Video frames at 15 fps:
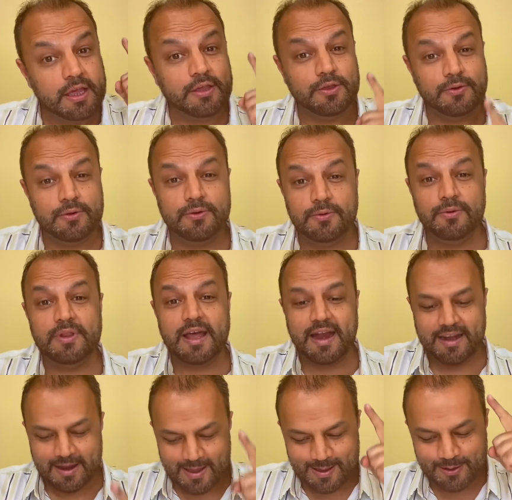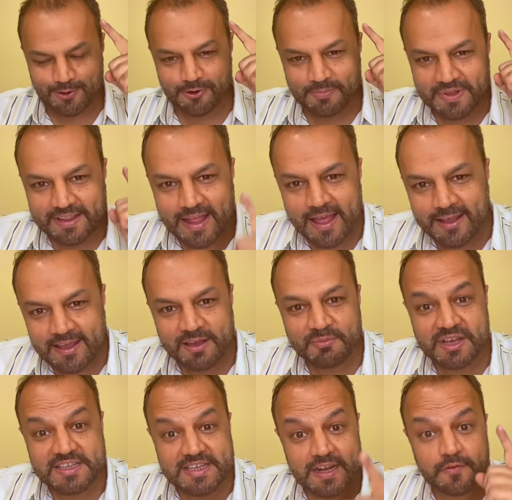You do that, you'll be thanking
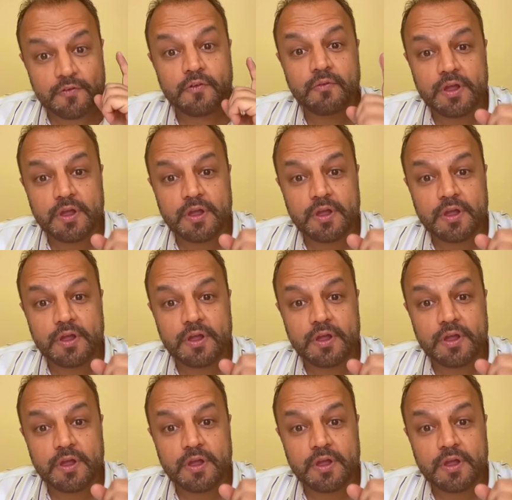myself